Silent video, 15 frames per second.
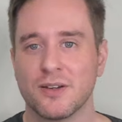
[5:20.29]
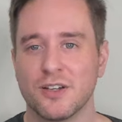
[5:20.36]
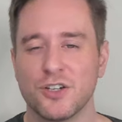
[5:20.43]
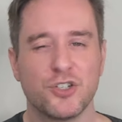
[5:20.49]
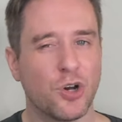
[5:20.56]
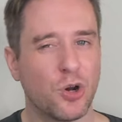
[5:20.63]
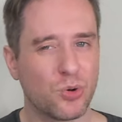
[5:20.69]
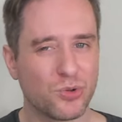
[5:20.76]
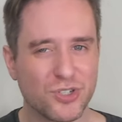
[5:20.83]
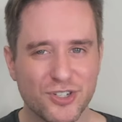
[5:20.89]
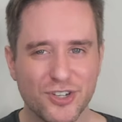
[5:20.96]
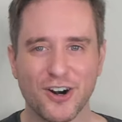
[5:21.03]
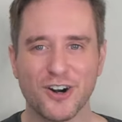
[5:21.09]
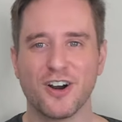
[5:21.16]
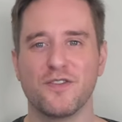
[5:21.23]
Total
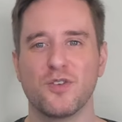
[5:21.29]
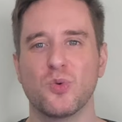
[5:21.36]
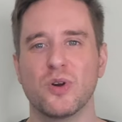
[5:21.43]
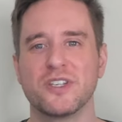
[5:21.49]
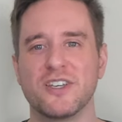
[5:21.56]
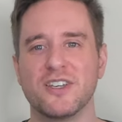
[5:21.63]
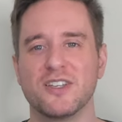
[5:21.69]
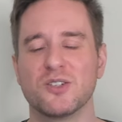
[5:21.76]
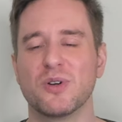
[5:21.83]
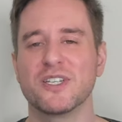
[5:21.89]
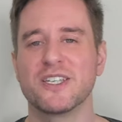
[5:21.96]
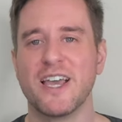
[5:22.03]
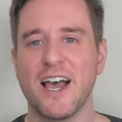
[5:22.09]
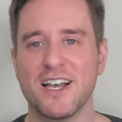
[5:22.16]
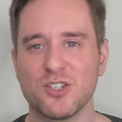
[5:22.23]
stunner of a whiskey. This one's
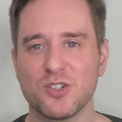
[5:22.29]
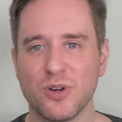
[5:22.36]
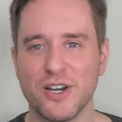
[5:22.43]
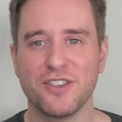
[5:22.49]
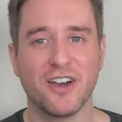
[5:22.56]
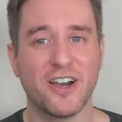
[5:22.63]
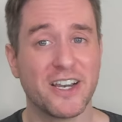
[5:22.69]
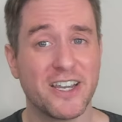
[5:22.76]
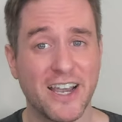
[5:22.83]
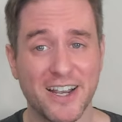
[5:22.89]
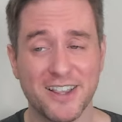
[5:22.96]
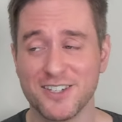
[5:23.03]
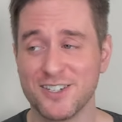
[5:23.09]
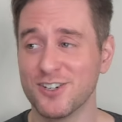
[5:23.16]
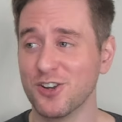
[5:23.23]
cask strength. Again,
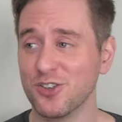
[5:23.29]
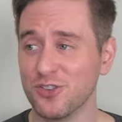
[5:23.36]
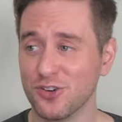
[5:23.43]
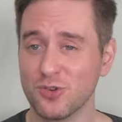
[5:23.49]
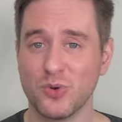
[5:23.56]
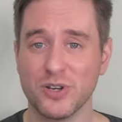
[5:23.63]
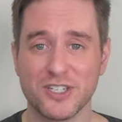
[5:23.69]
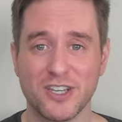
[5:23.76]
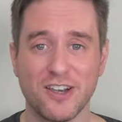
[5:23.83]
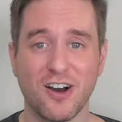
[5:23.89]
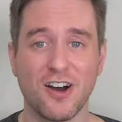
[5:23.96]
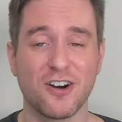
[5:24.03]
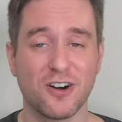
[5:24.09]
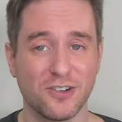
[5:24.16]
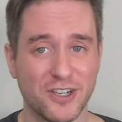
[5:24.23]
this is our third whiskey
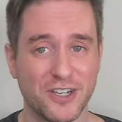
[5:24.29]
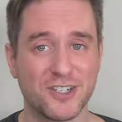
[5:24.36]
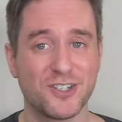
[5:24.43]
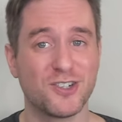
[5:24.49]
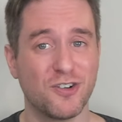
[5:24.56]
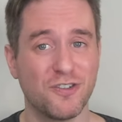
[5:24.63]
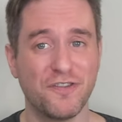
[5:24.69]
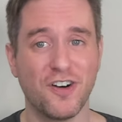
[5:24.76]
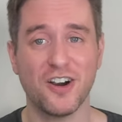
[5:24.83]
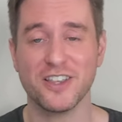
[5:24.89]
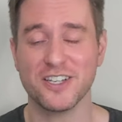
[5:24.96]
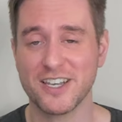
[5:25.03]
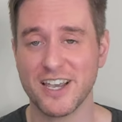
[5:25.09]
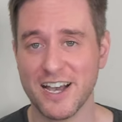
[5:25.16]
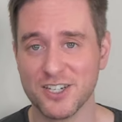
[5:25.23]
on our list so far
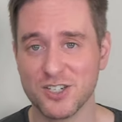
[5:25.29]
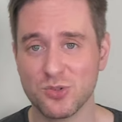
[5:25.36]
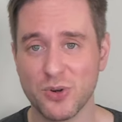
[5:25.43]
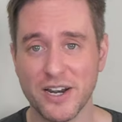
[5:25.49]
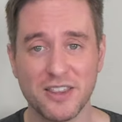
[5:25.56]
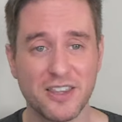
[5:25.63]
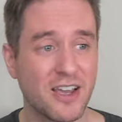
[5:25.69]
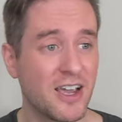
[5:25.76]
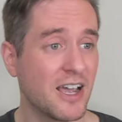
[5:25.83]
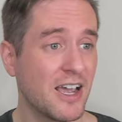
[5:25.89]
that's cask strength.